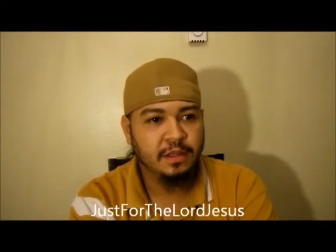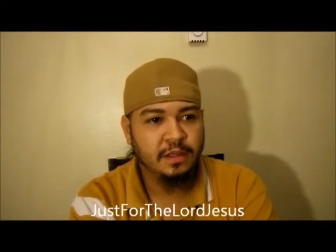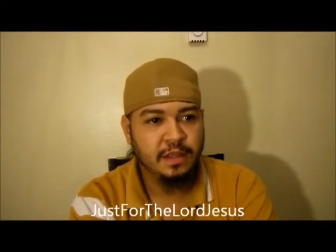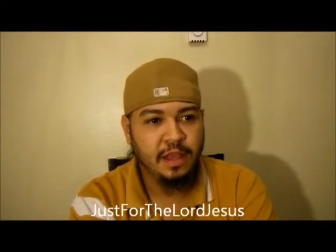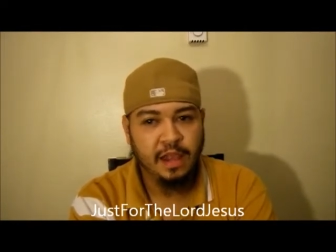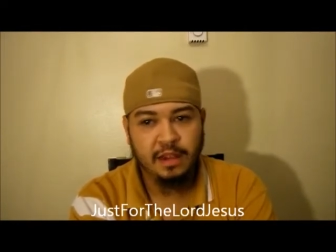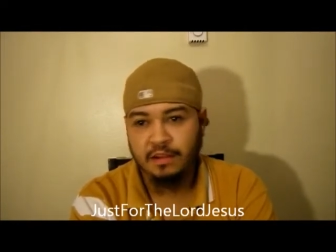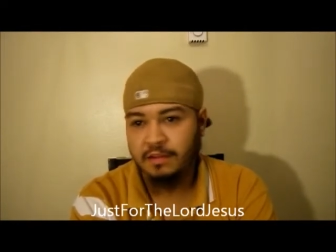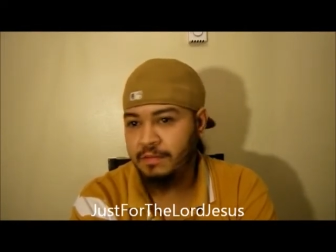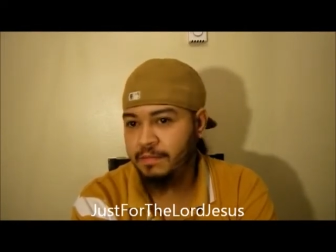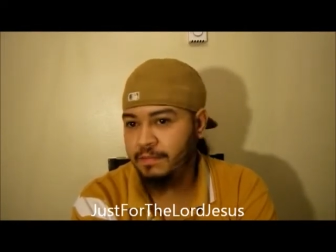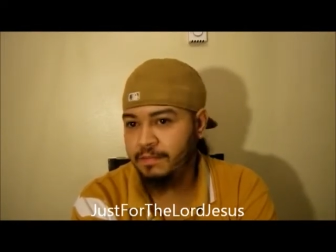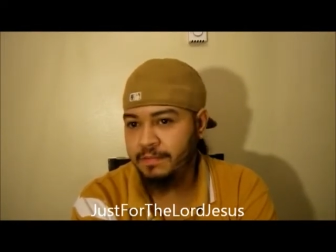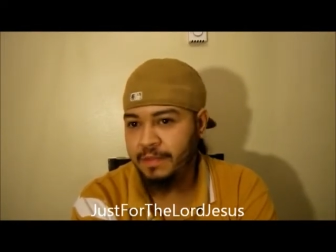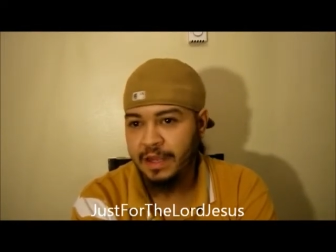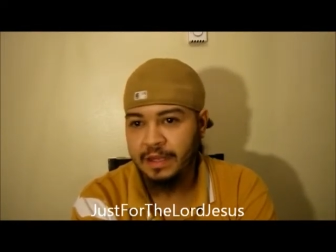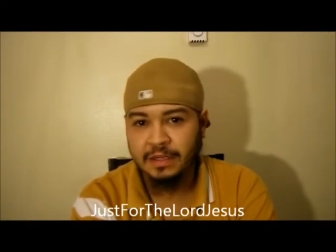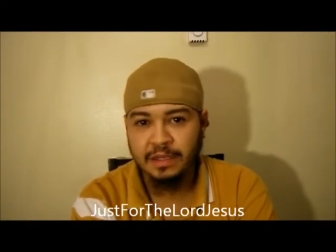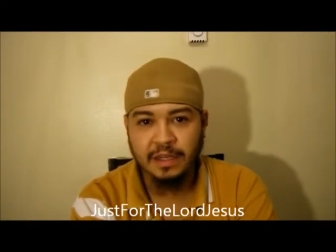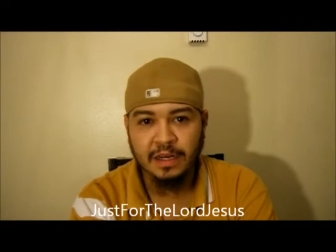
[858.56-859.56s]
That's
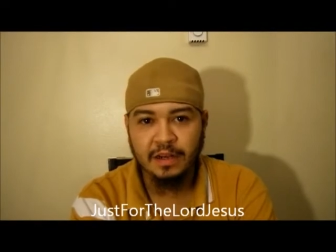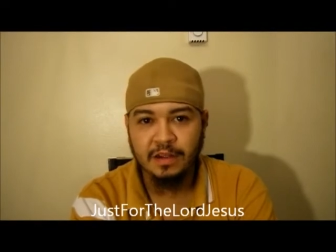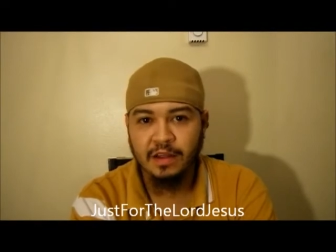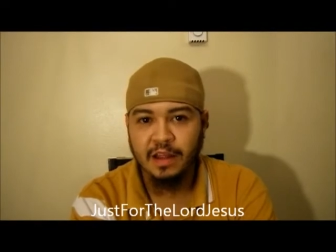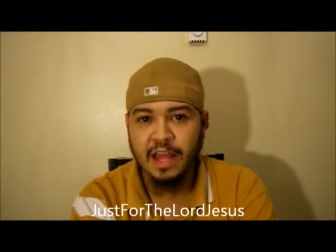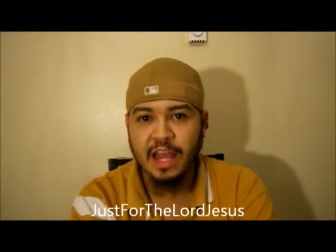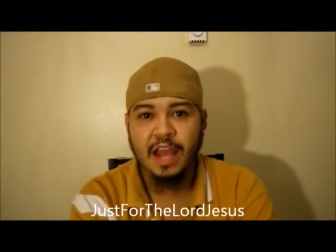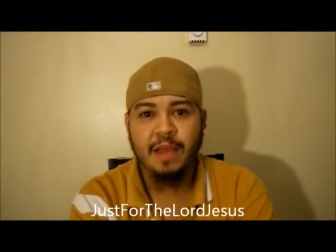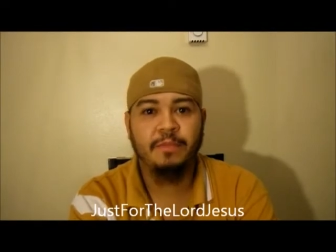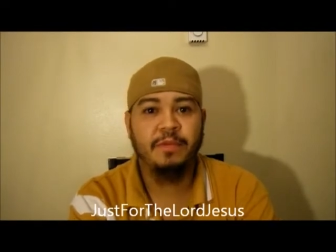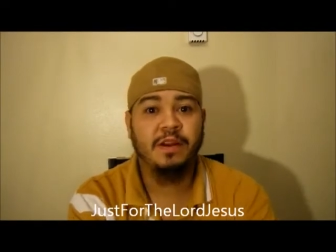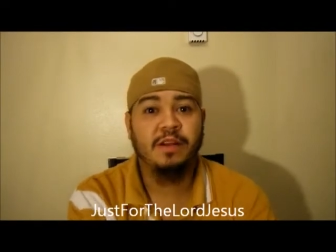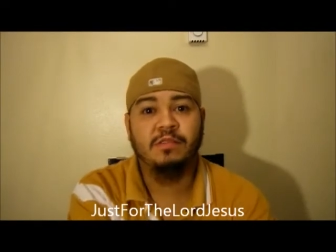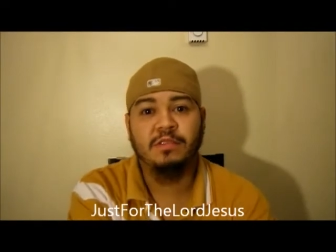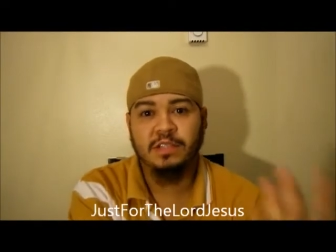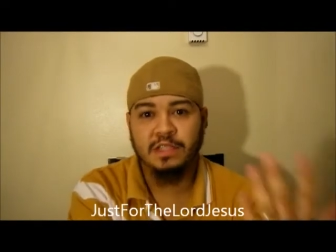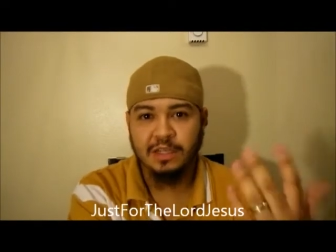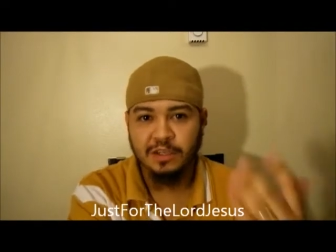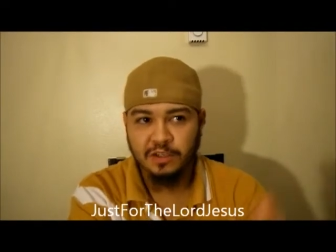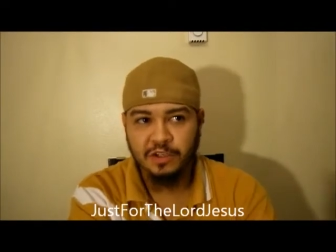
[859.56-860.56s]
basically all that happened. I
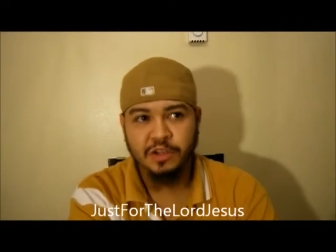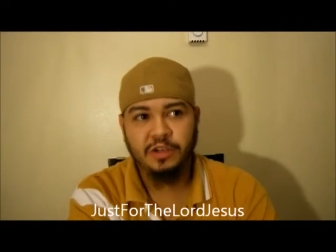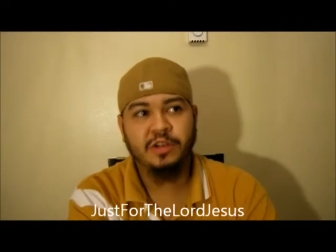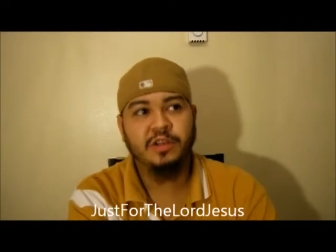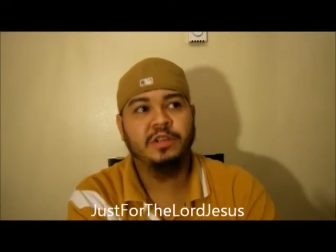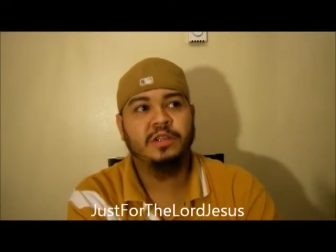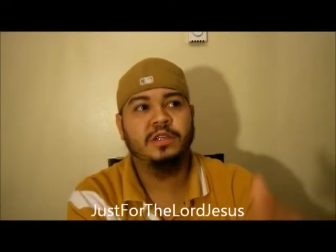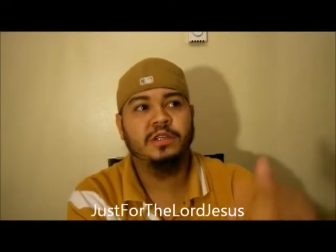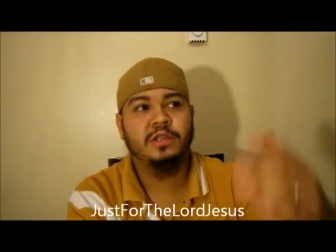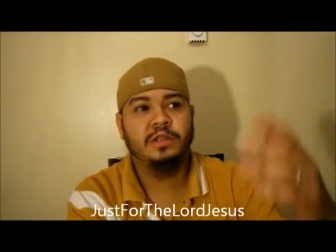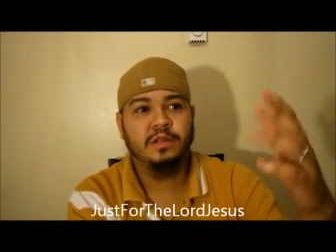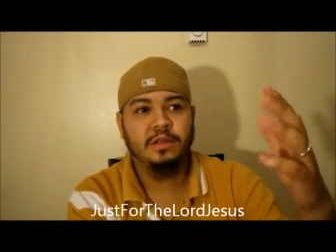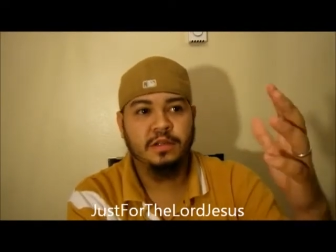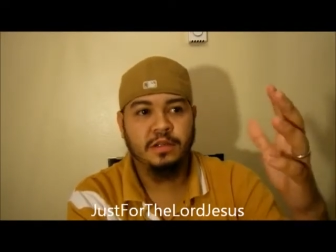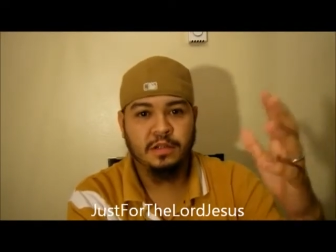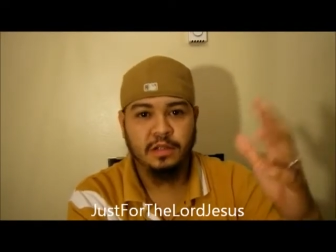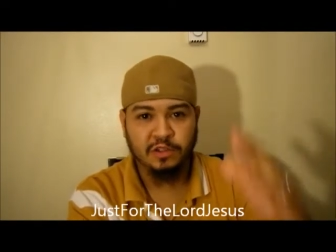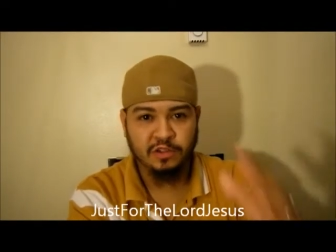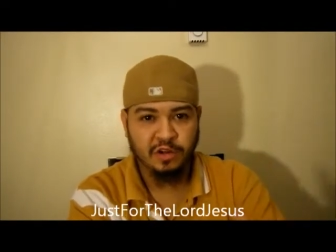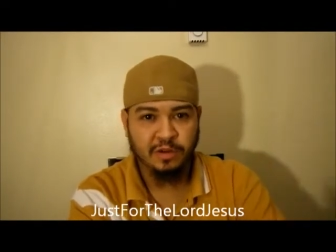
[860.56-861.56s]
was in the church,
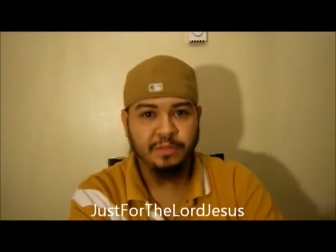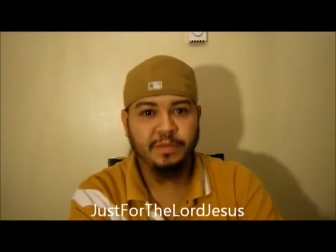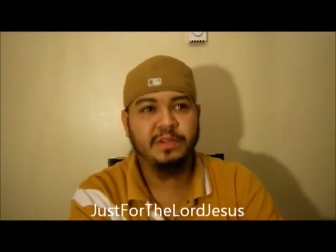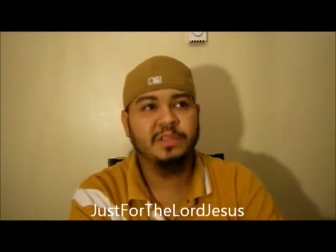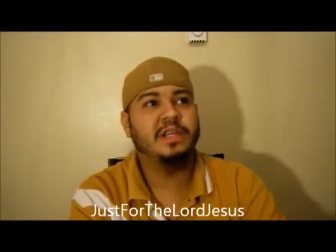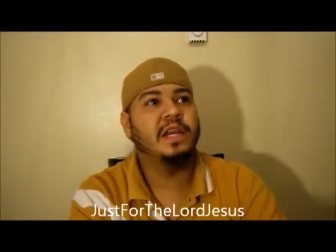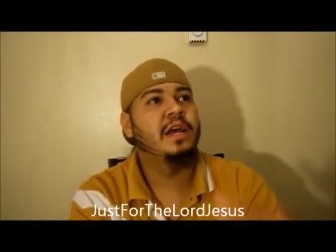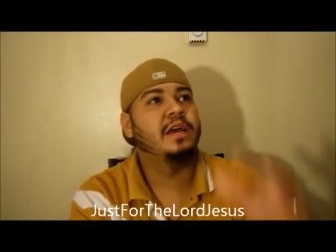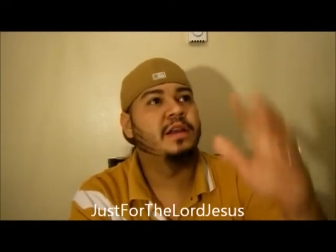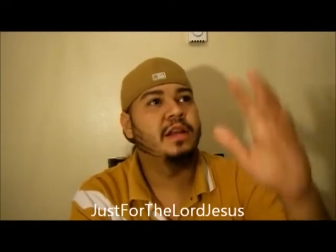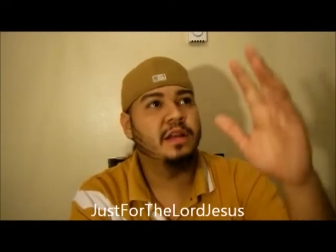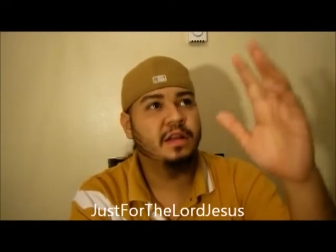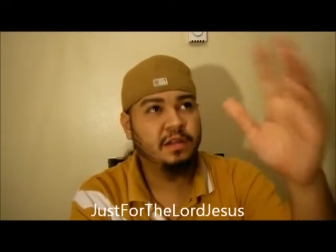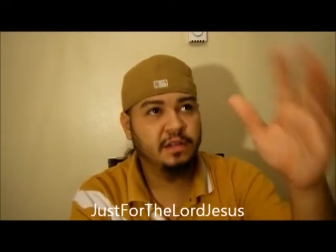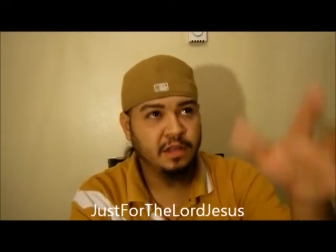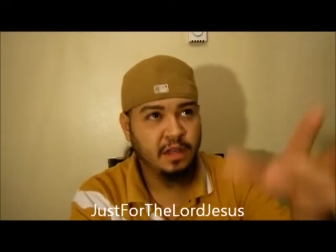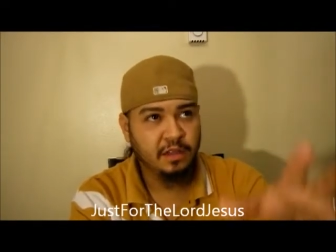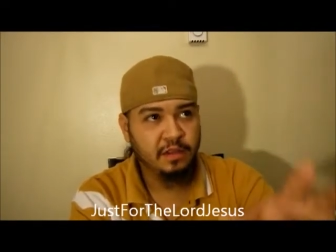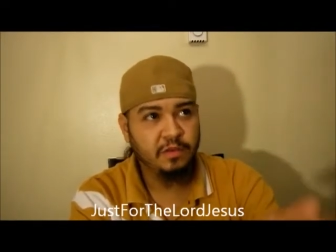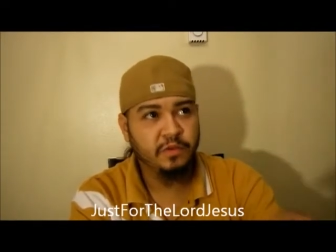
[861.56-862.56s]
the trumpet sounded, I
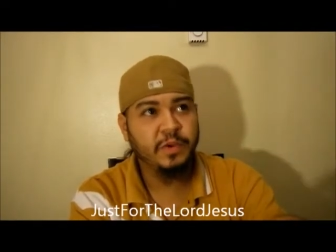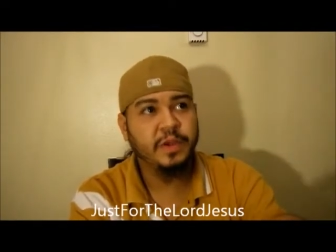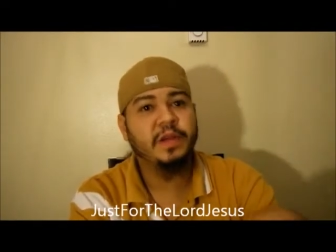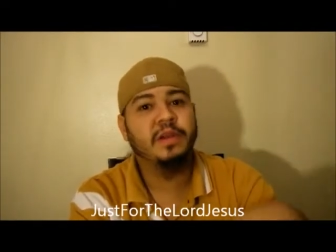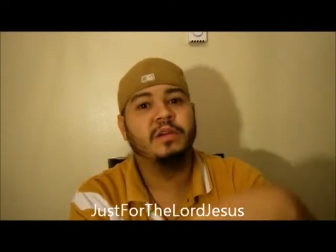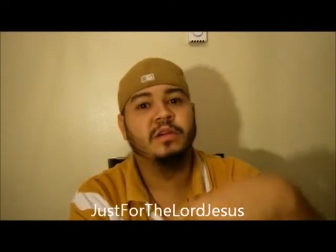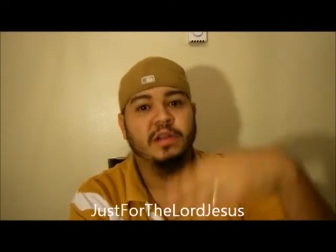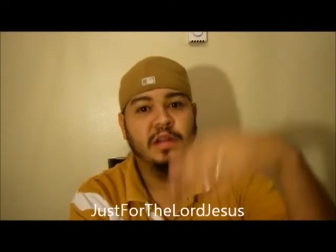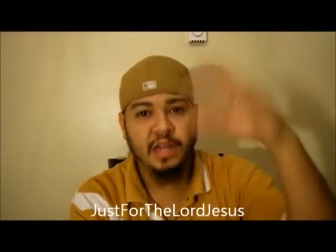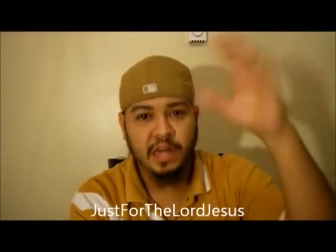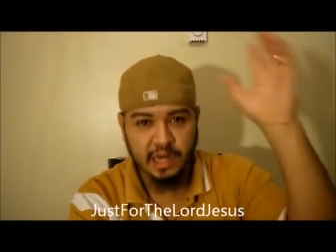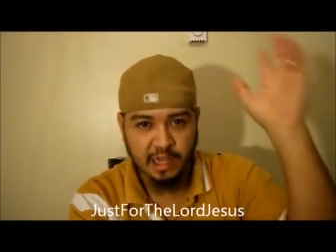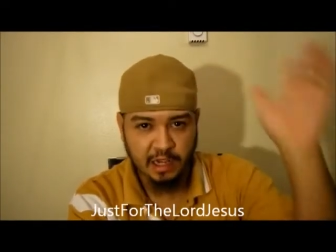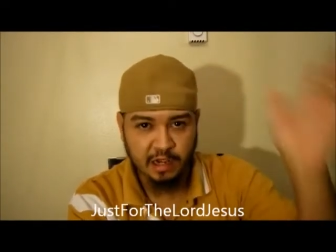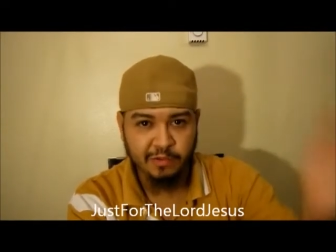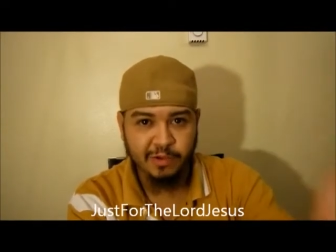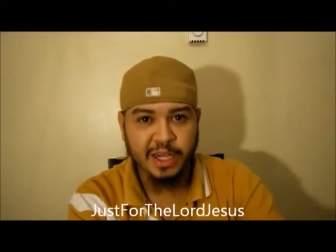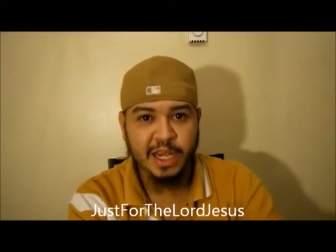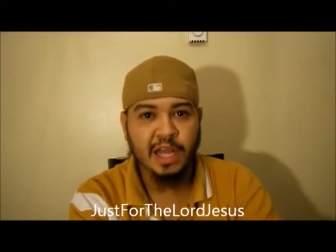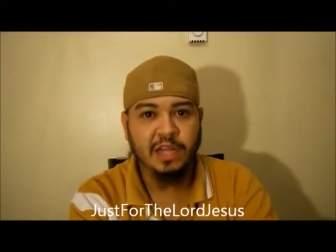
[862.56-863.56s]
looked out the window, and then
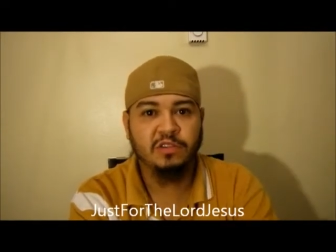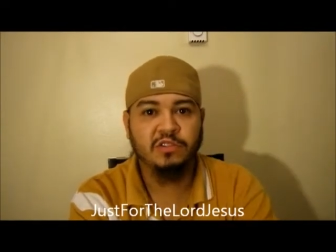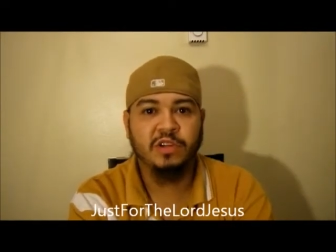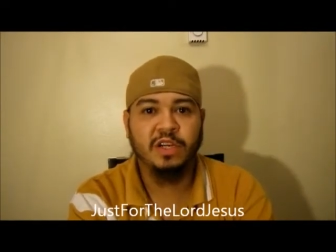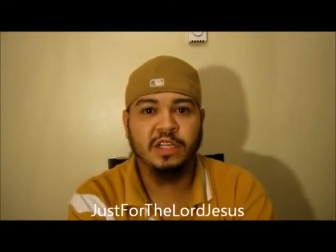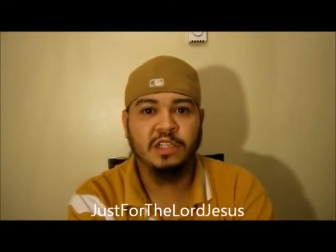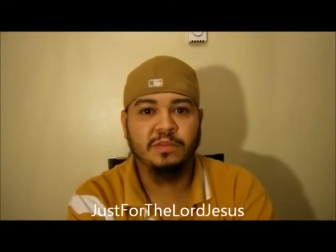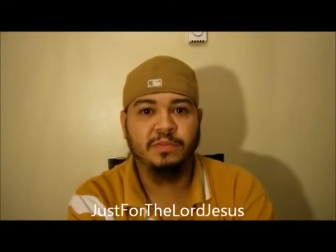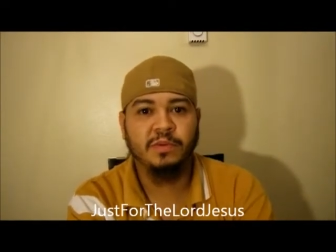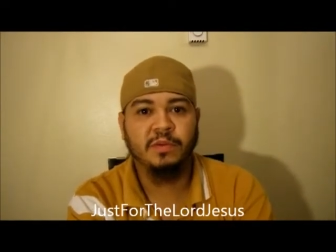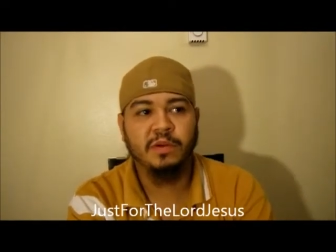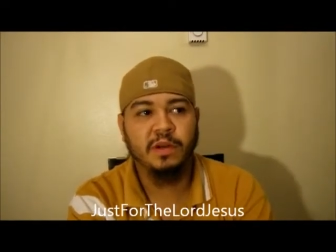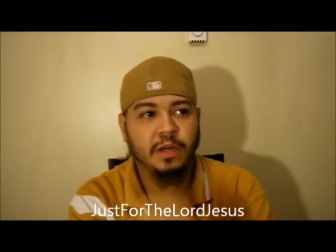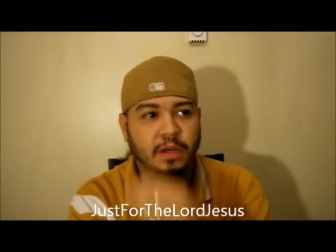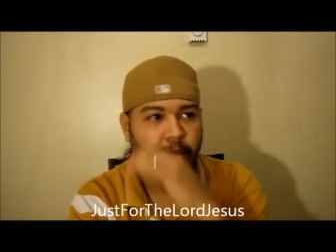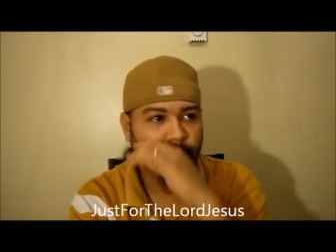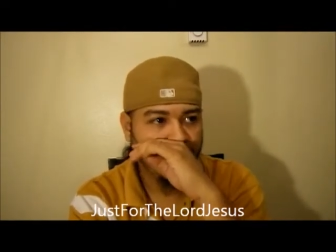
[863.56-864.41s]
we got transported.